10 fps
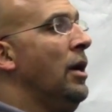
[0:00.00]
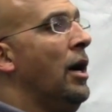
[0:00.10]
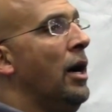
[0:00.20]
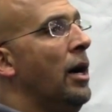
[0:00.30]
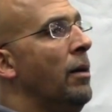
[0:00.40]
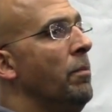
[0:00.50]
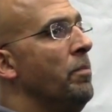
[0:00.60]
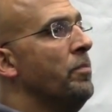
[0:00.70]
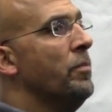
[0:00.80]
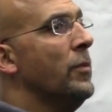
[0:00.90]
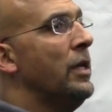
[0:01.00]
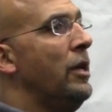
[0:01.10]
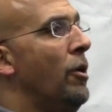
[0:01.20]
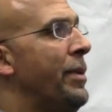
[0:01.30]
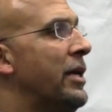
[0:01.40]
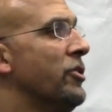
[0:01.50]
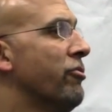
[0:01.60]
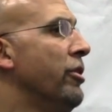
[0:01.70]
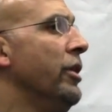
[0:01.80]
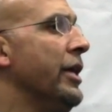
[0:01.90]
Um, you know, because
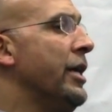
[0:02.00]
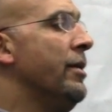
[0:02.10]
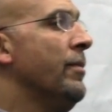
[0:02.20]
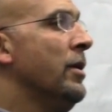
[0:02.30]
really,